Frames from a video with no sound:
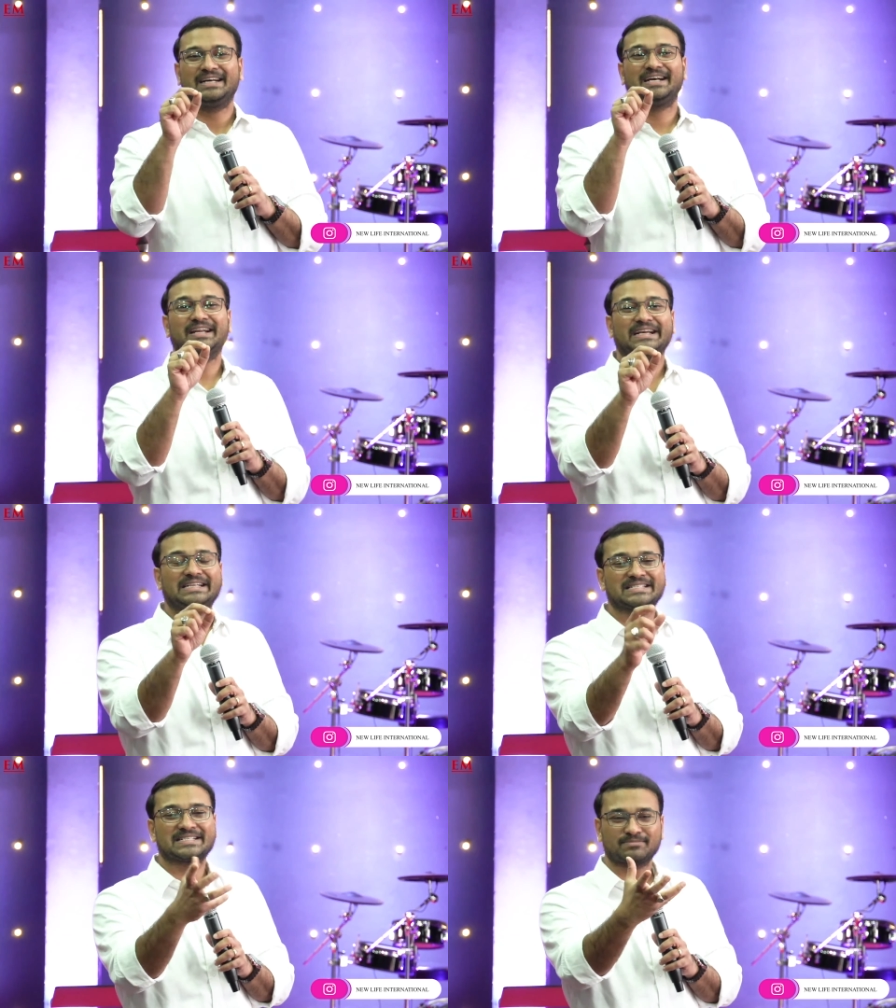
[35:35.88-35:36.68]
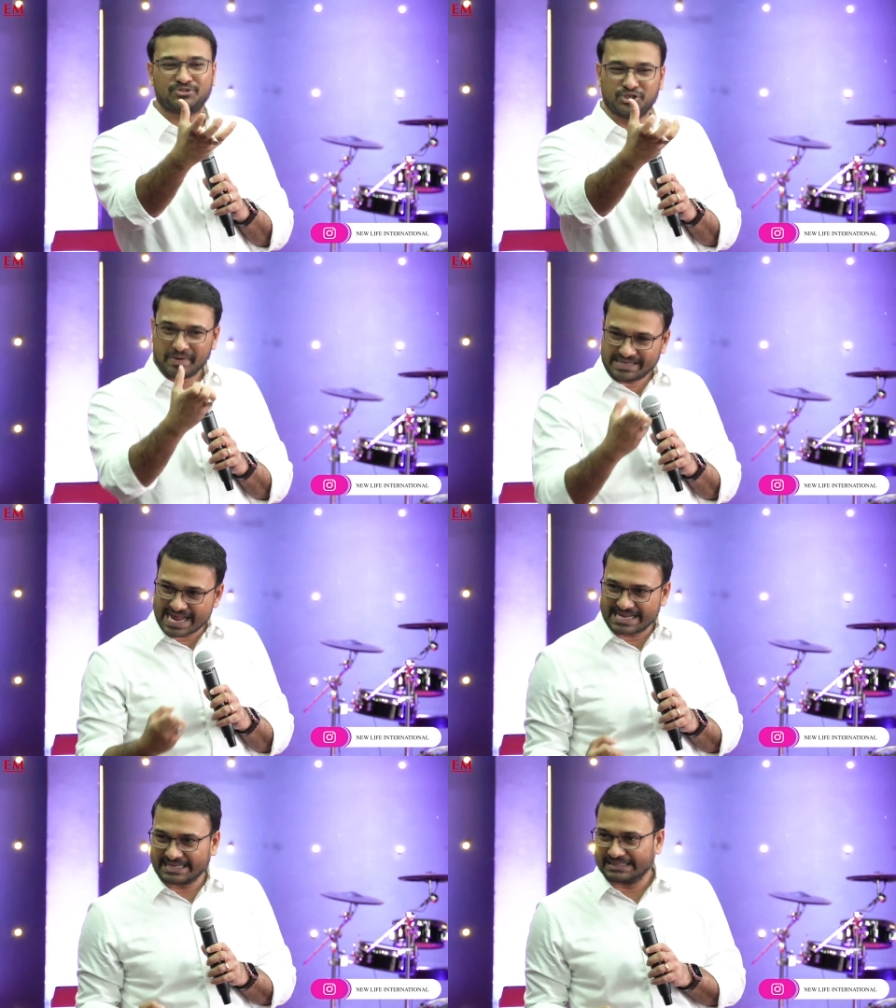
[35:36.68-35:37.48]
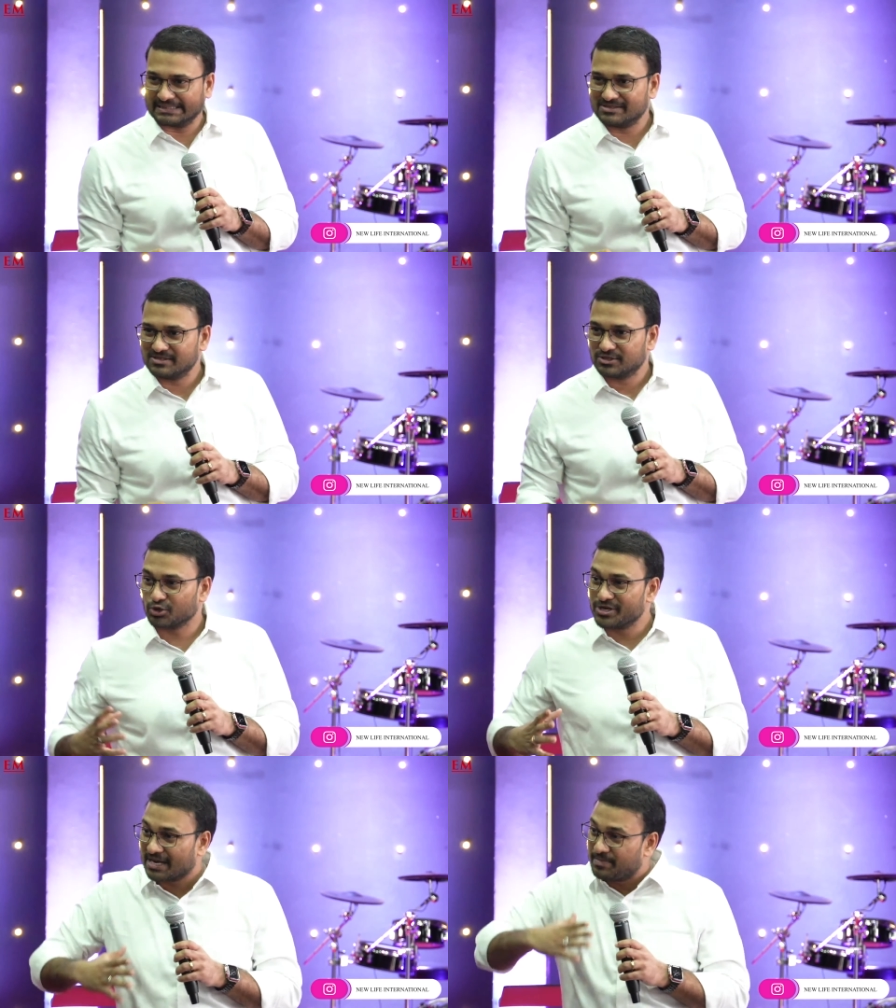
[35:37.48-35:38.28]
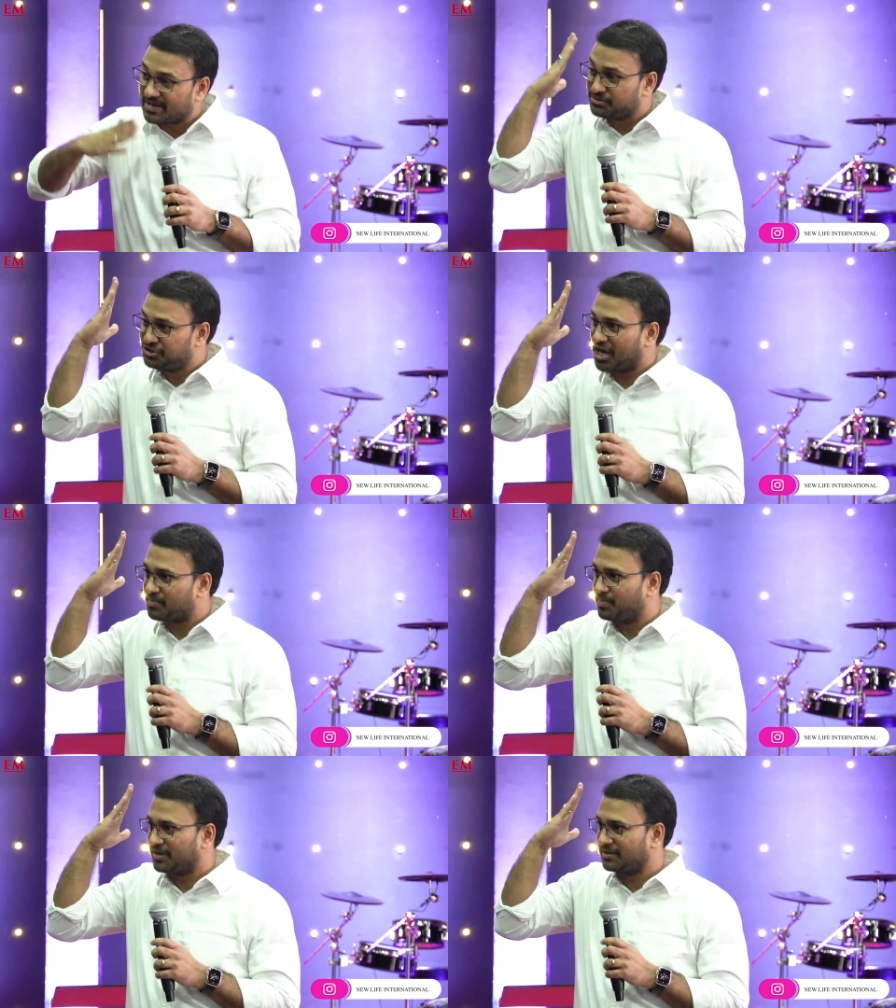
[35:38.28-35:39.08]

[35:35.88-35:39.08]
Criticism should be taken so you can become sharper.